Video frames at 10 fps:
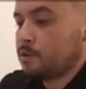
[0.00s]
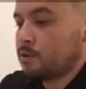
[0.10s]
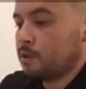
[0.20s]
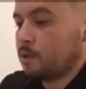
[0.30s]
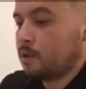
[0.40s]

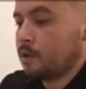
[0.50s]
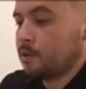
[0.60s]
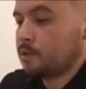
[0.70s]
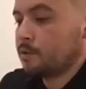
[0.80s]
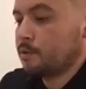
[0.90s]

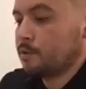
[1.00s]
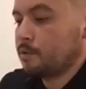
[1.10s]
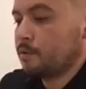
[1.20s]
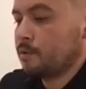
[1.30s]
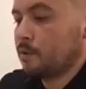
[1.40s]
trying
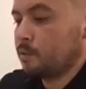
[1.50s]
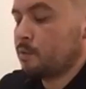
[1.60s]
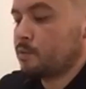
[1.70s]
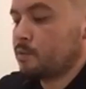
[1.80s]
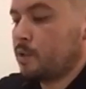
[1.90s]
to,
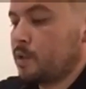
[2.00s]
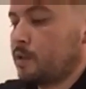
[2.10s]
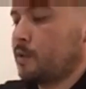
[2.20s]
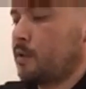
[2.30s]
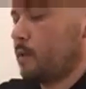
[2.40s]
or
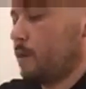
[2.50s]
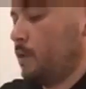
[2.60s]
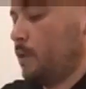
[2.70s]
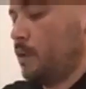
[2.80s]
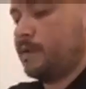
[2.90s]
trying to
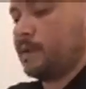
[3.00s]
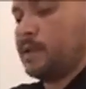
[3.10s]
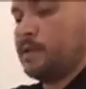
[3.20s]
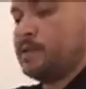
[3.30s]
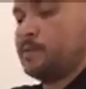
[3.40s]
leave
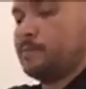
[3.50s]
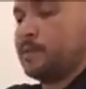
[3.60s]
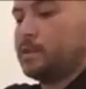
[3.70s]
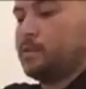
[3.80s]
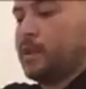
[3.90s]
the adhesive
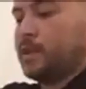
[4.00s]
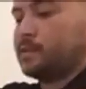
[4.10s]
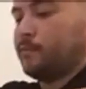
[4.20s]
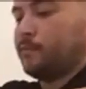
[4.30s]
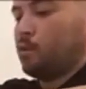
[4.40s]
in its
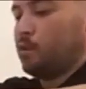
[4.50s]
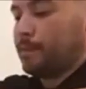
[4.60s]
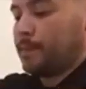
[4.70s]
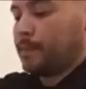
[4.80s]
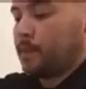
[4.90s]
best
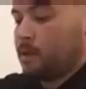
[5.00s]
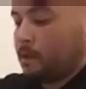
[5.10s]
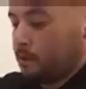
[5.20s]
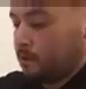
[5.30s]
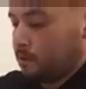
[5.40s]
form
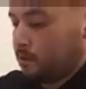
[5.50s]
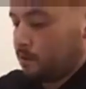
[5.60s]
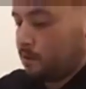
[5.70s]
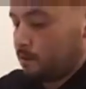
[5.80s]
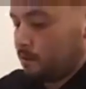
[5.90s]

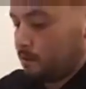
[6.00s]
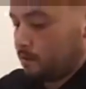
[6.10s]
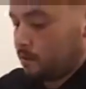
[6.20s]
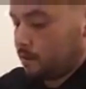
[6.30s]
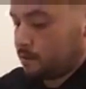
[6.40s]

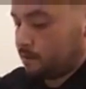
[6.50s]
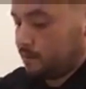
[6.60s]
on its